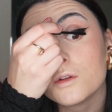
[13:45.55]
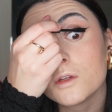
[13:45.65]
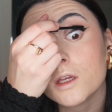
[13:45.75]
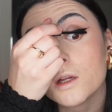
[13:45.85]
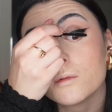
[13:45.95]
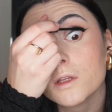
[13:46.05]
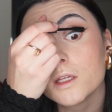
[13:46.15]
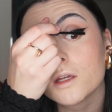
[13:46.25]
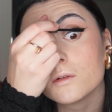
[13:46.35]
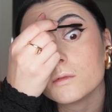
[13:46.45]
you can get really
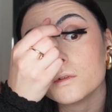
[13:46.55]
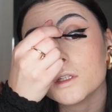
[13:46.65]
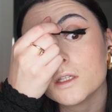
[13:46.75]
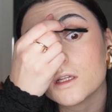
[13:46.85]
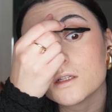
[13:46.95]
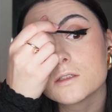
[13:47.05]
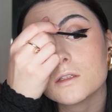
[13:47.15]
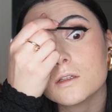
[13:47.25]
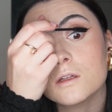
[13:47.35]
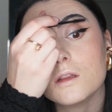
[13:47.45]
get really nice
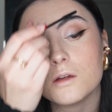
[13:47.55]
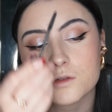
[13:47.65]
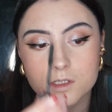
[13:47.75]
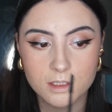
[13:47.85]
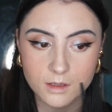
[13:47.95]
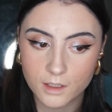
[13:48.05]
and loose in